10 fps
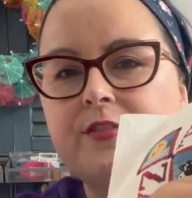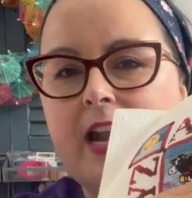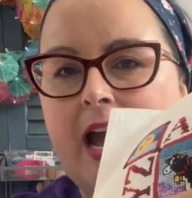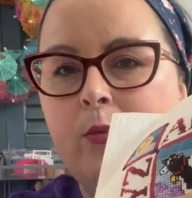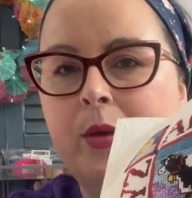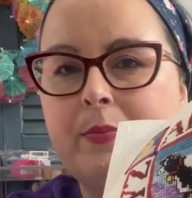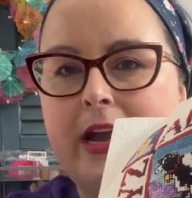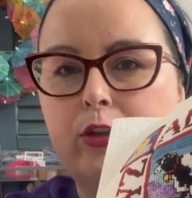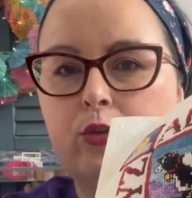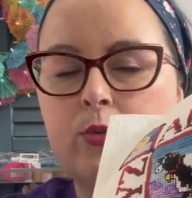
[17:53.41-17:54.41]
of it. I went
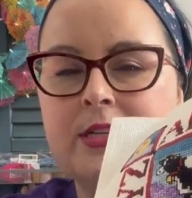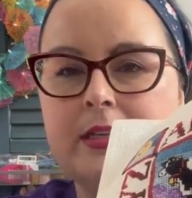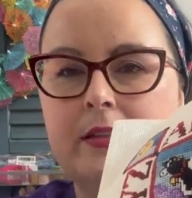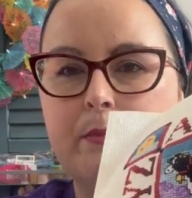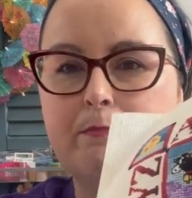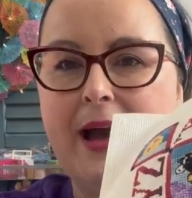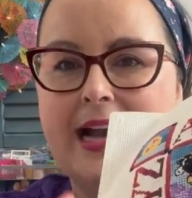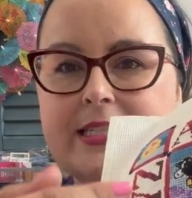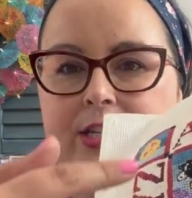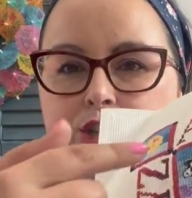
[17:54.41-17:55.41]
back through and did the
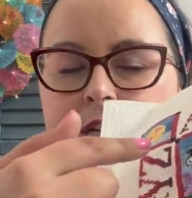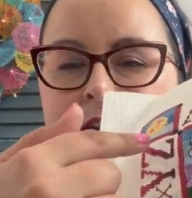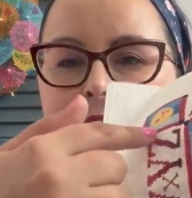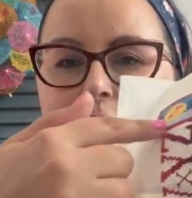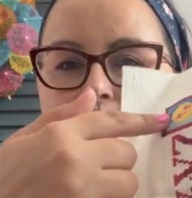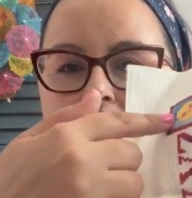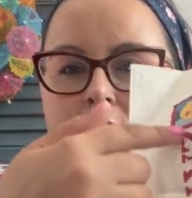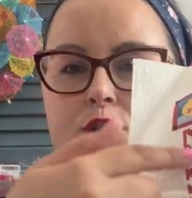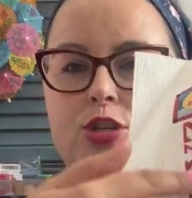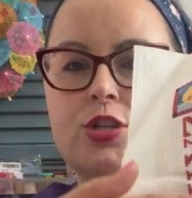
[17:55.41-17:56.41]
back stitching. I
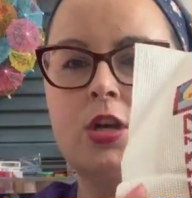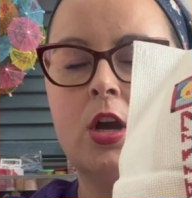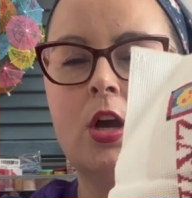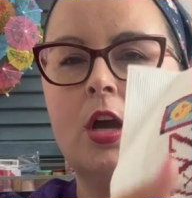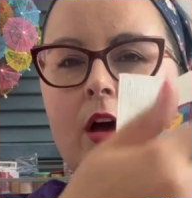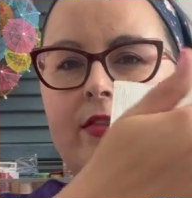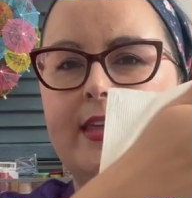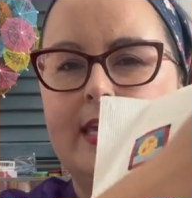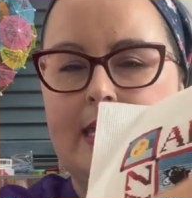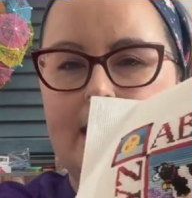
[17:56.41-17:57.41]
finished
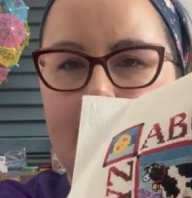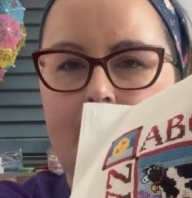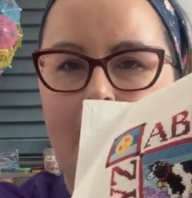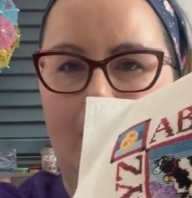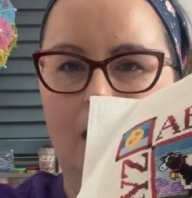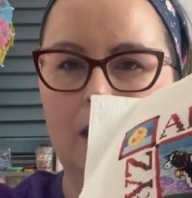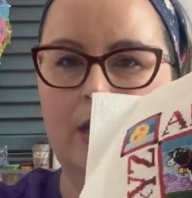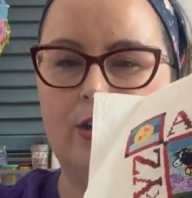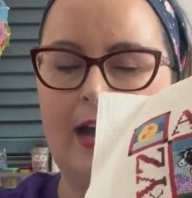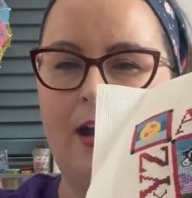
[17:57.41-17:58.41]
the
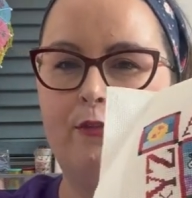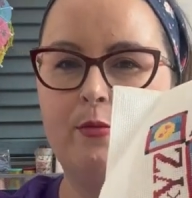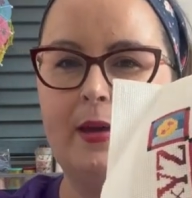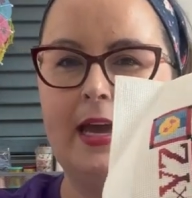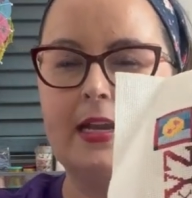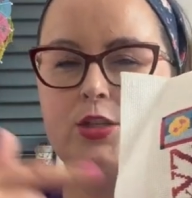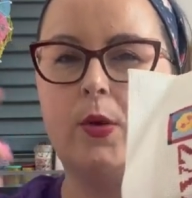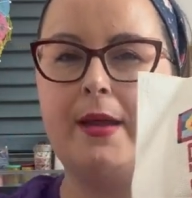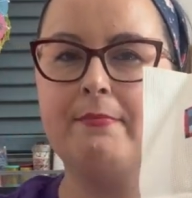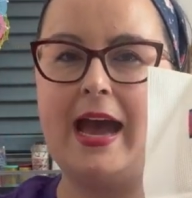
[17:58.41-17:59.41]
letter alphabet. So
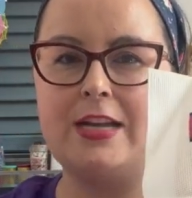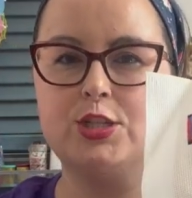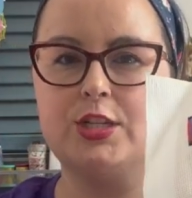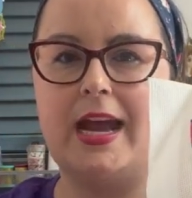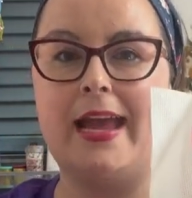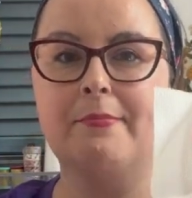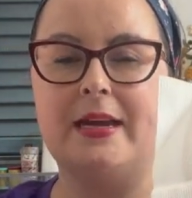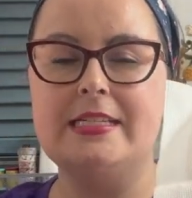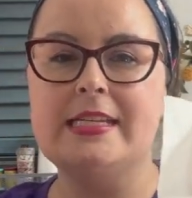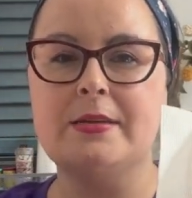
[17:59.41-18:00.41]
I matched I,
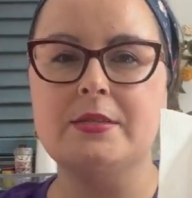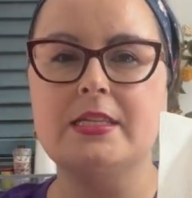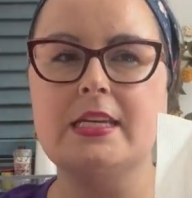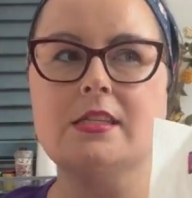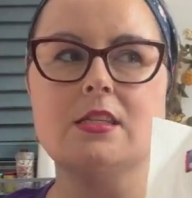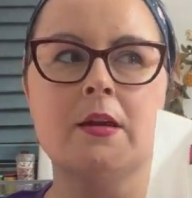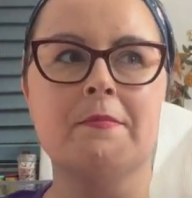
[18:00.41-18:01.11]
my D M Cs.